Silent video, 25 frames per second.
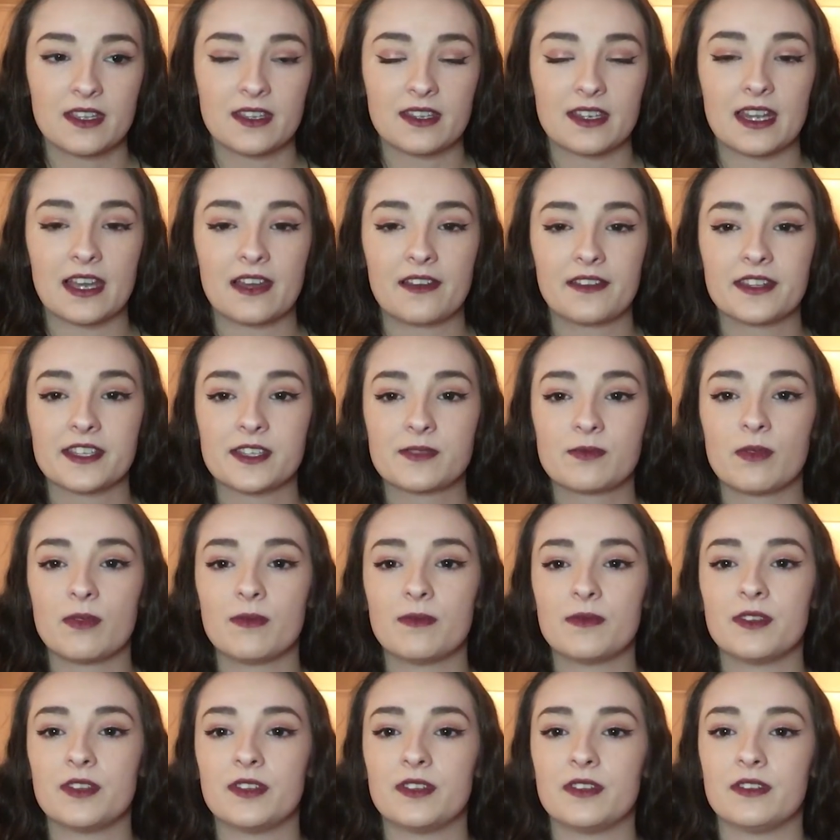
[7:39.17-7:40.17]
Now this
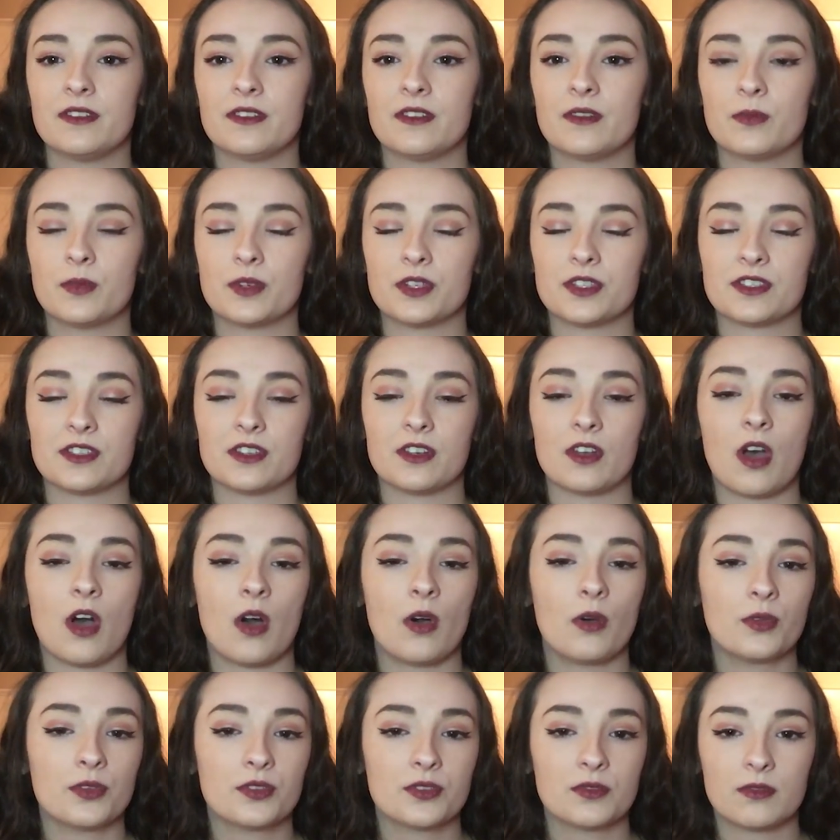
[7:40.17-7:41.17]
woman was an
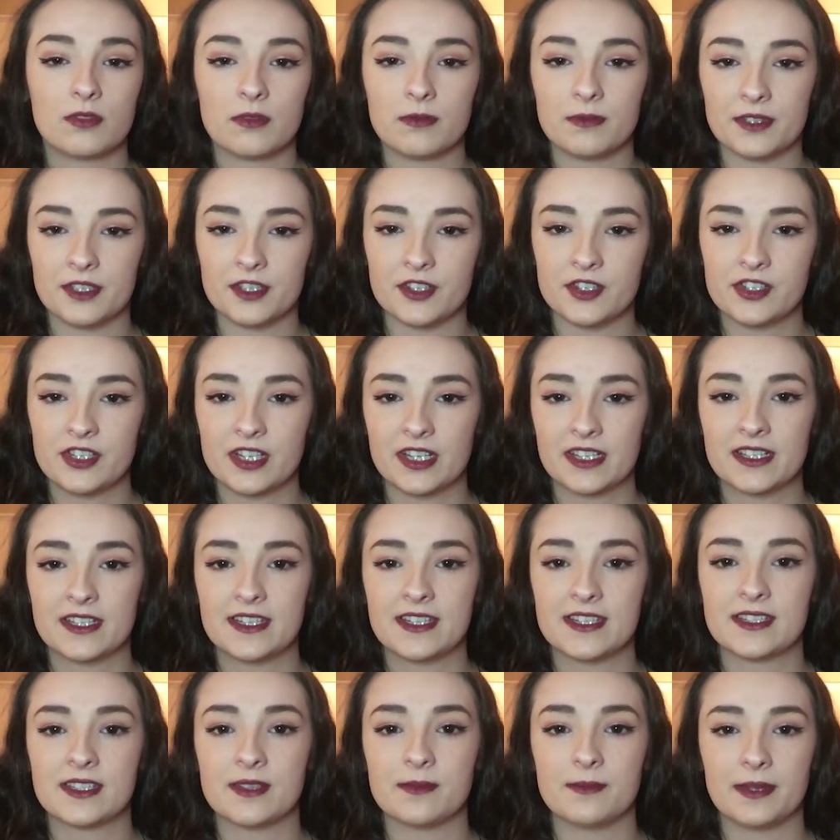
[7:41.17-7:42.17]
older woman, she had a
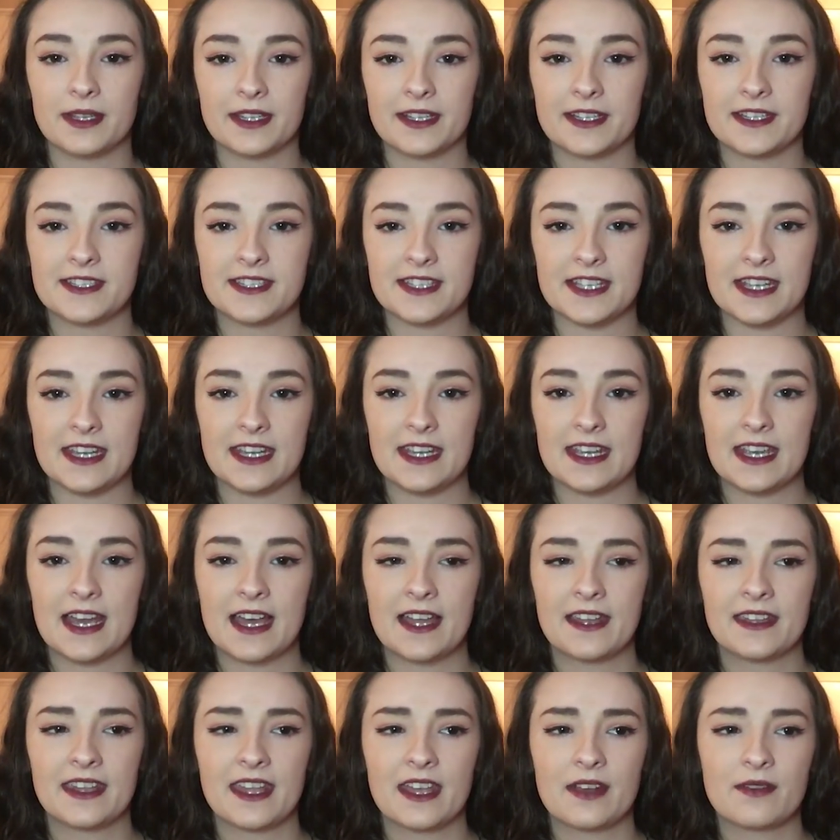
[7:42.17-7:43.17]
disability,
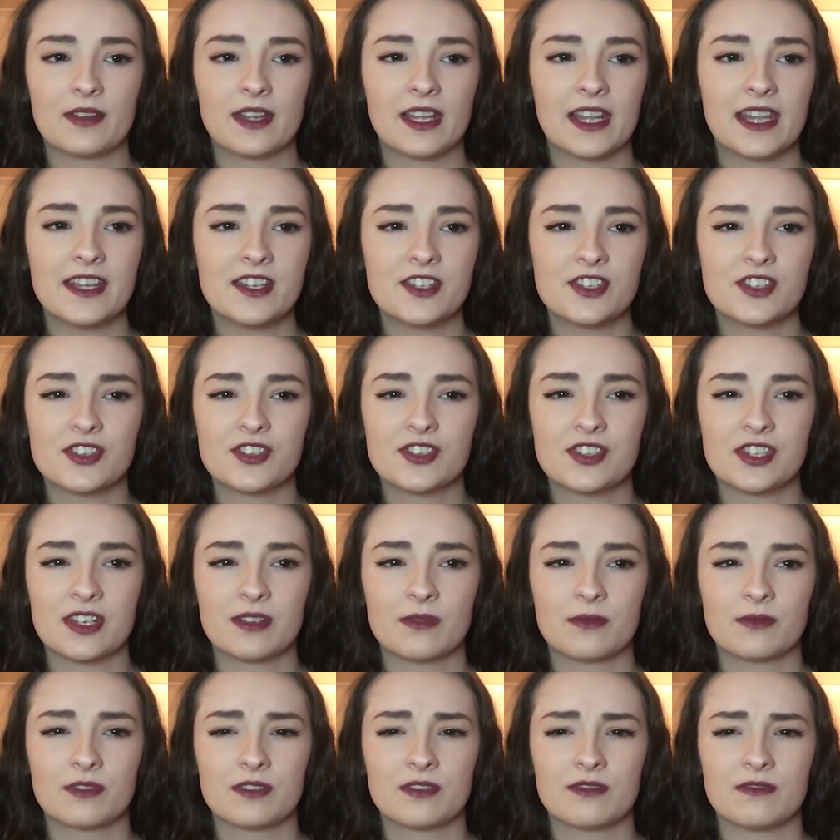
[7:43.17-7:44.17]
and their
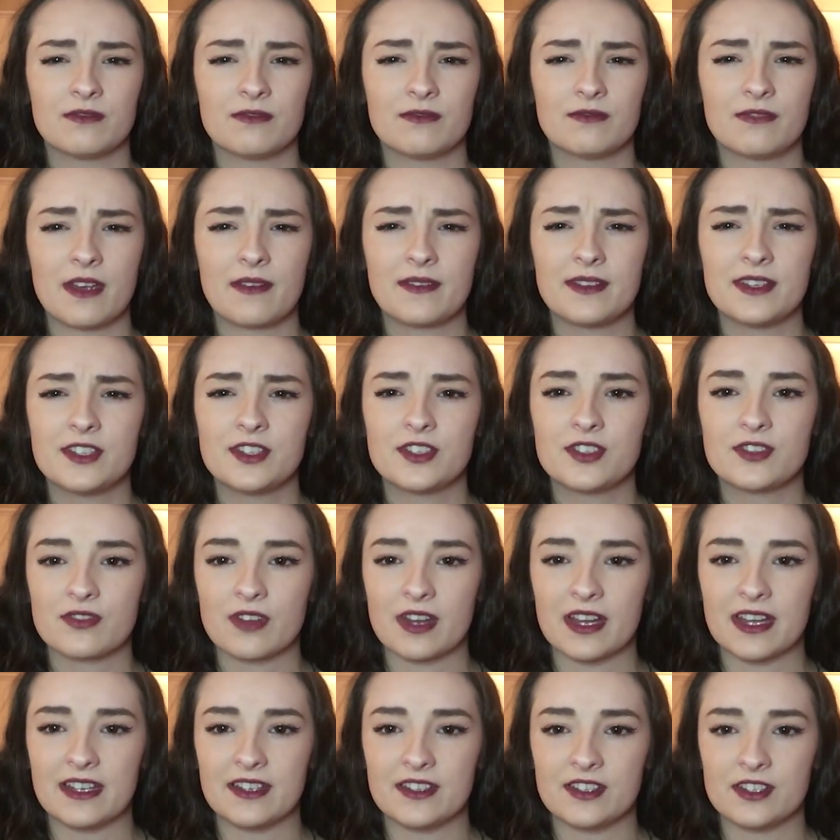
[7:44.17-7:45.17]
relationship was very
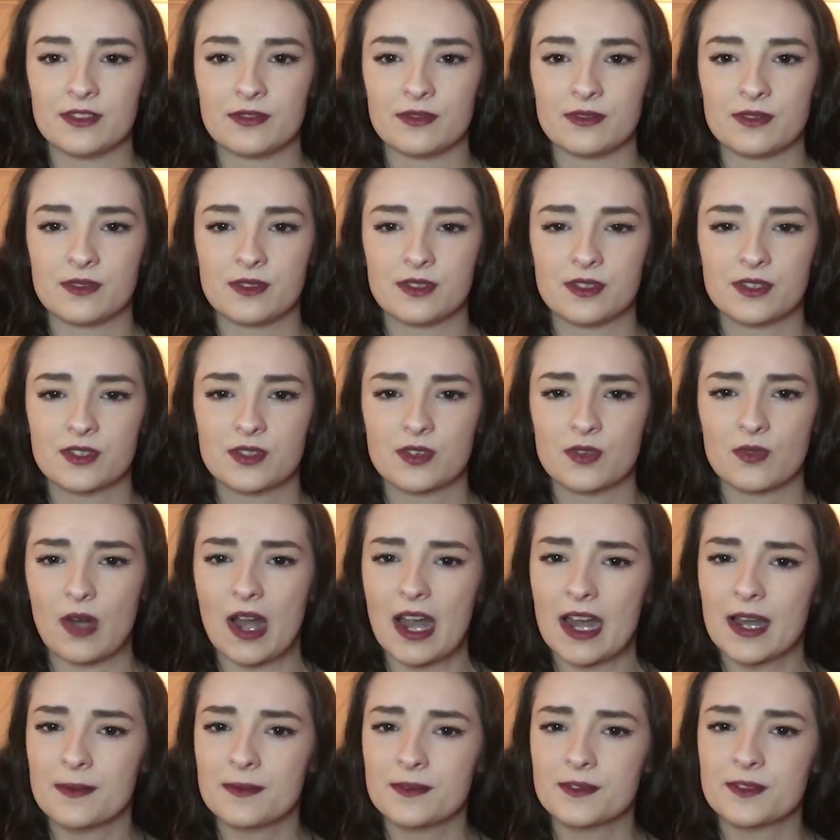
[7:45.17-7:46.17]
strange. It was
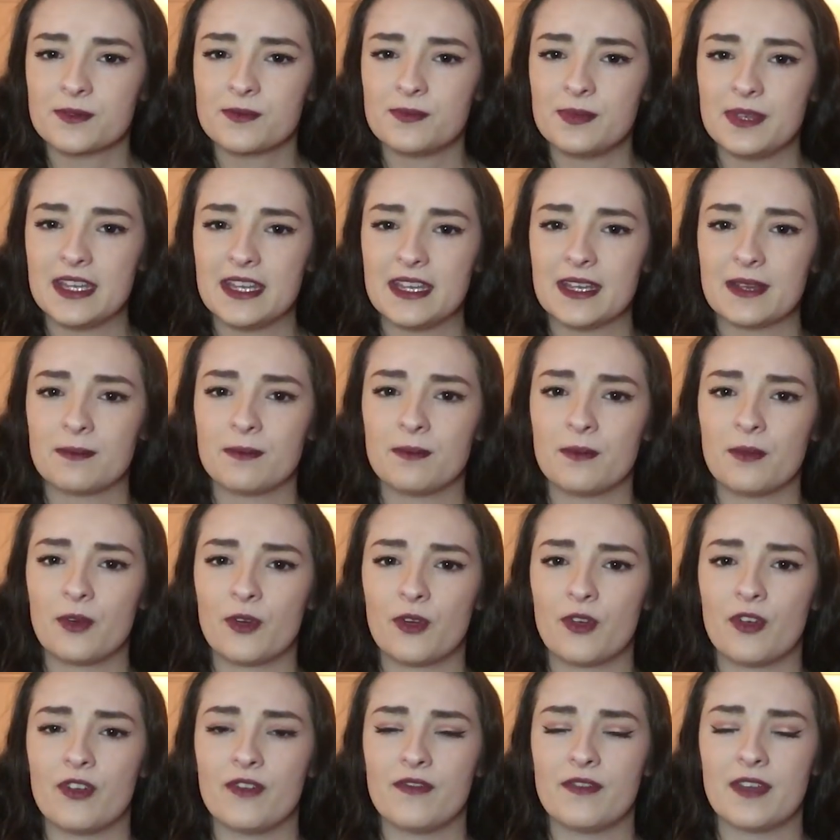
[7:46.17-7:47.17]
described as being
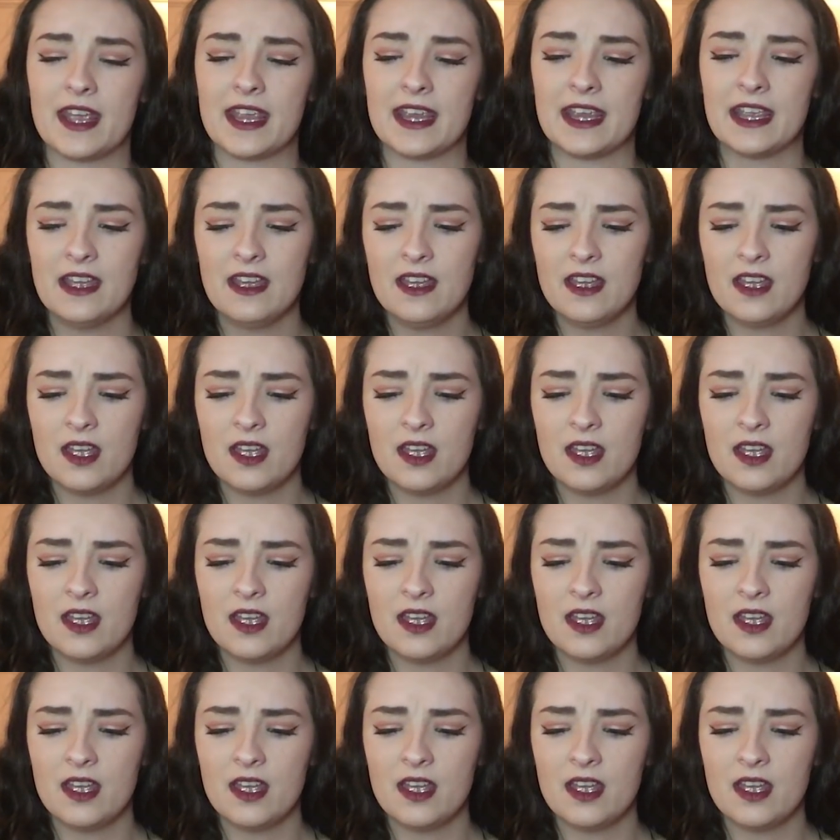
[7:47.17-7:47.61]
more of a